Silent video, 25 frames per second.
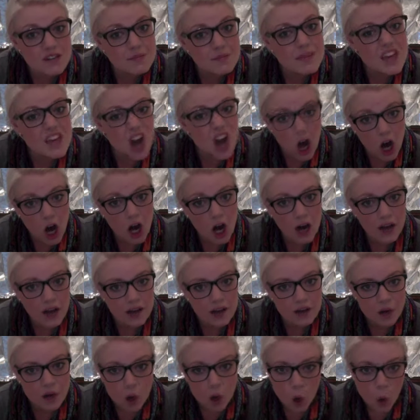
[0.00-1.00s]
me on.
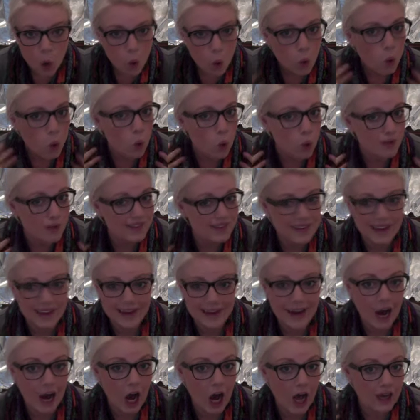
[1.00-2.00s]
Whew, it's getting
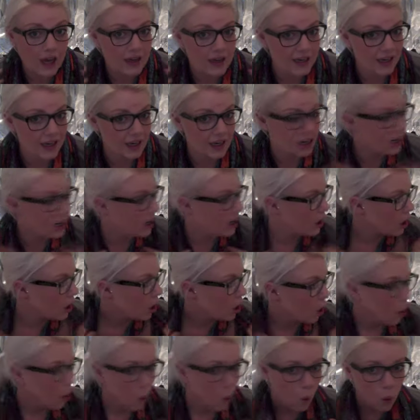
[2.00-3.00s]
hot in here.
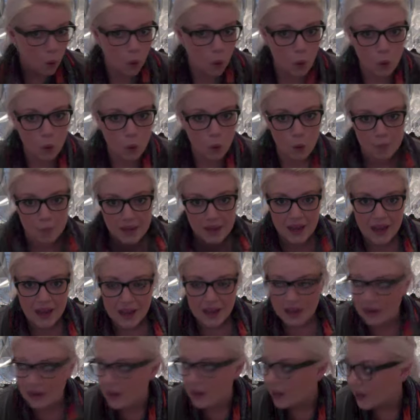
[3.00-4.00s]
Whew, man.
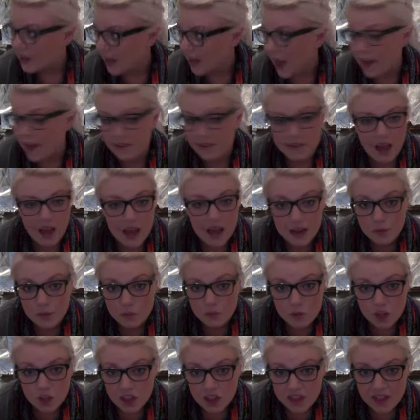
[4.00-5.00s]
Yes, I am
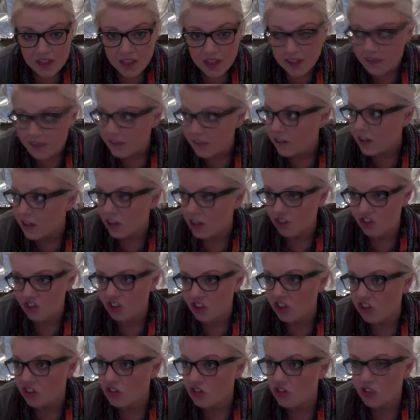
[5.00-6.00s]
this.
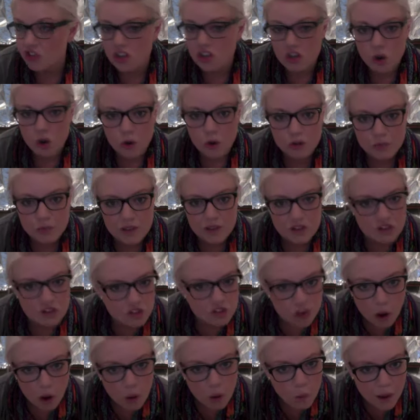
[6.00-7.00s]
She knows me
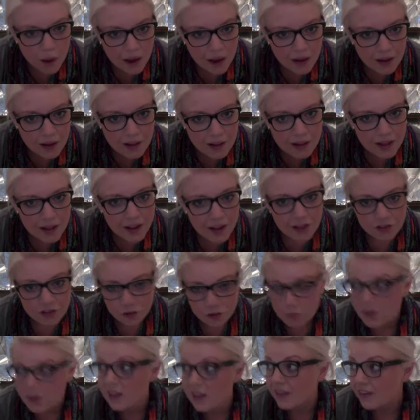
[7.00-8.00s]
so well. So
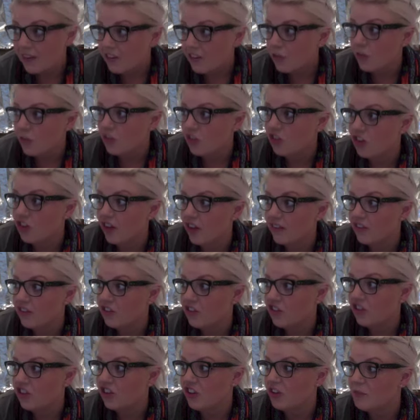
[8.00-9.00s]
really, this was just,
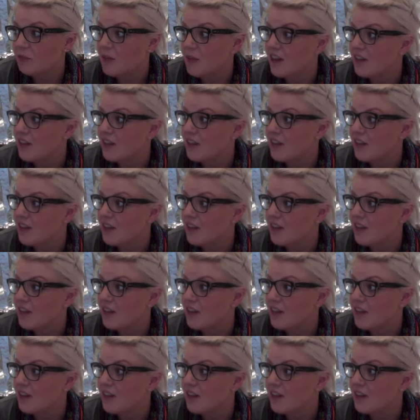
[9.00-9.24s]
she just made